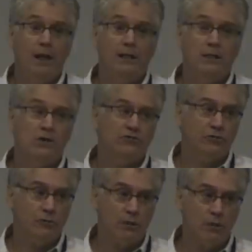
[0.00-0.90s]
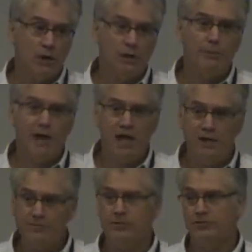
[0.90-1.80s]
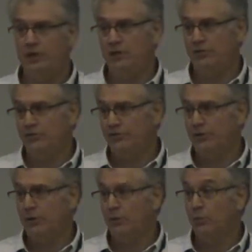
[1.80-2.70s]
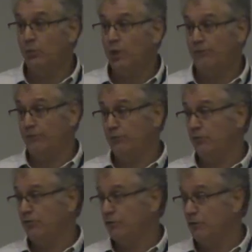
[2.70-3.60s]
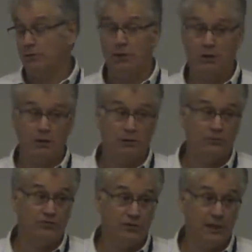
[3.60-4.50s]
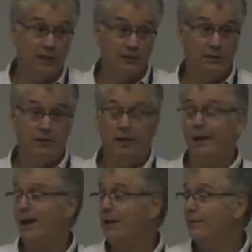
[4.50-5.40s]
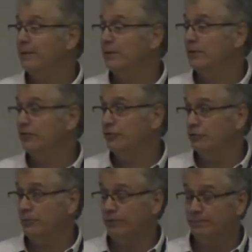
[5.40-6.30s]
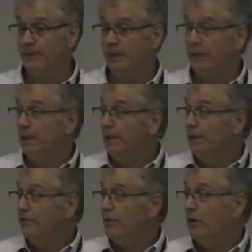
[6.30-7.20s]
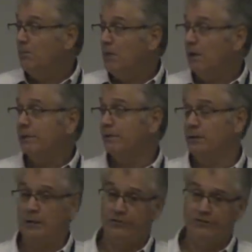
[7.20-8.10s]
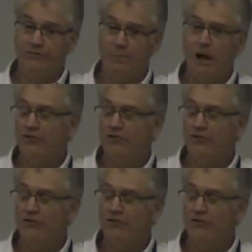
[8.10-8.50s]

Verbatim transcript: and they also require behavior changes on what foods are, are selected and how they're consumed. So among the list of